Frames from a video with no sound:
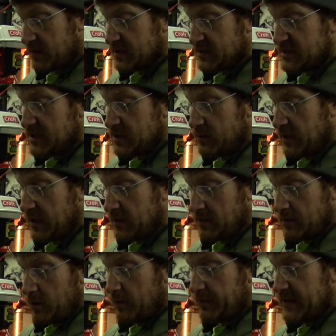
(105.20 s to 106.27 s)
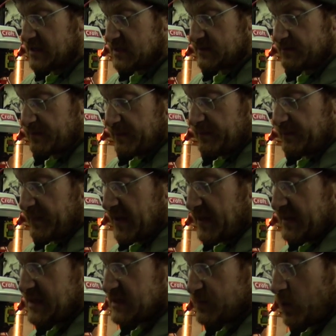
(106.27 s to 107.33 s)
continuing on these uh,
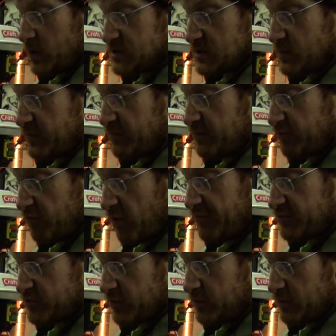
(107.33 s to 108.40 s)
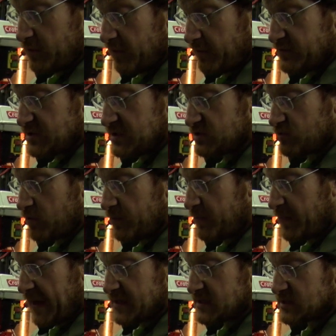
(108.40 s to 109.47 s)
these ones that we've rough drilled and obviously scribed the
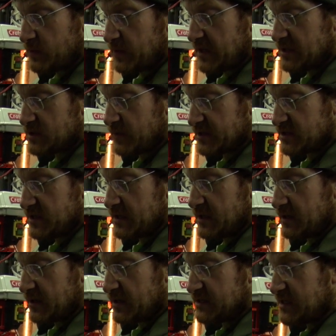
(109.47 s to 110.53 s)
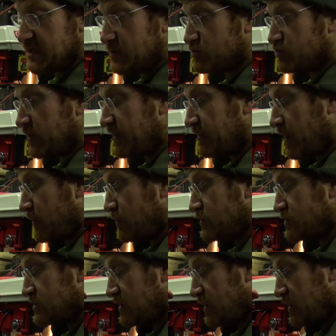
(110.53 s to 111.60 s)
pattern so we need to actually continue drilling
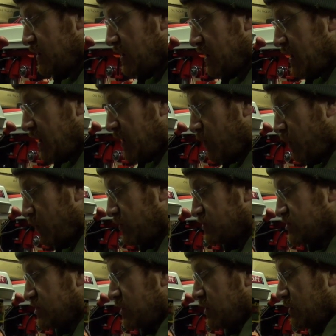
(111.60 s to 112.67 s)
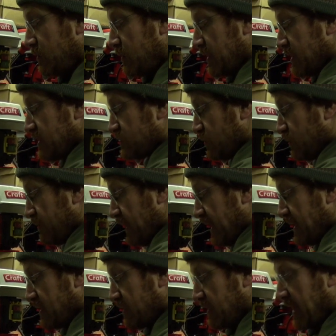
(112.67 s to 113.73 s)
those and what we'll do is we'll
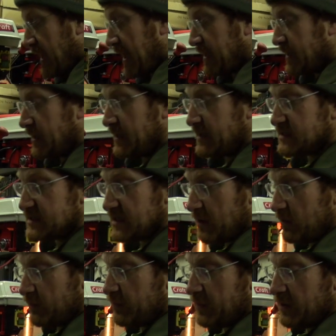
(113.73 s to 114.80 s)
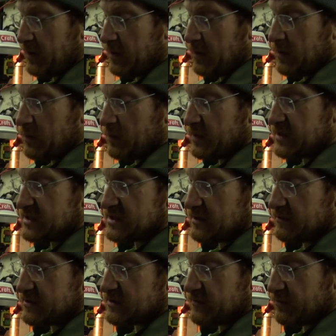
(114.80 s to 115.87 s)
make the handle itself with a
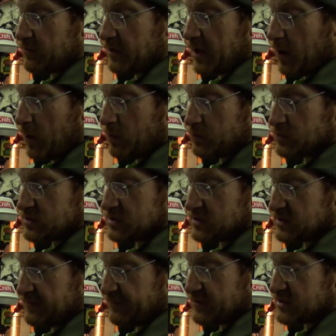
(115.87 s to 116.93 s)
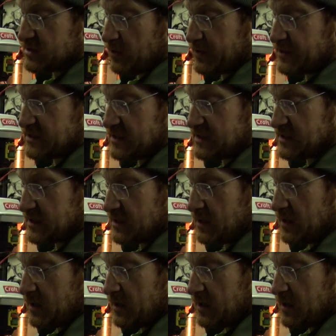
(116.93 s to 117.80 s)
series of three holes, different sizes.